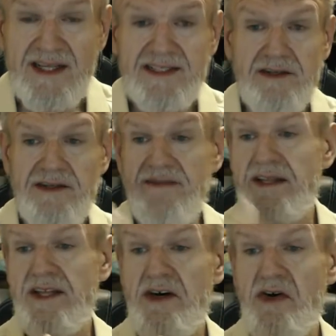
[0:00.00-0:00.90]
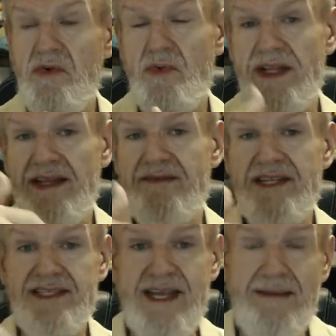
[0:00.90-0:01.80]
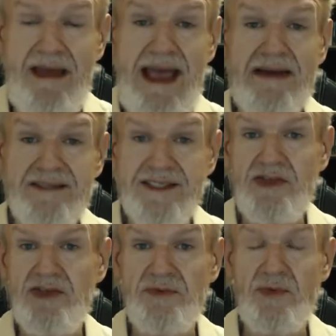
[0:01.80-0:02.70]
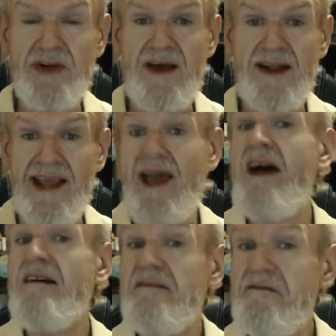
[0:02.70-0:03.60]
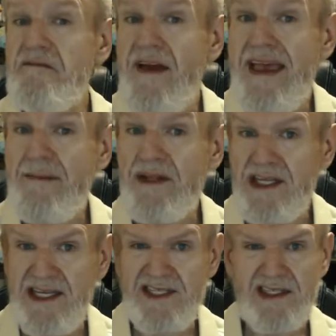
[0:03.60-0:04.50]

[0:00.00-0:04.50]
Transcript: So even though we live in the same household, we're not a family.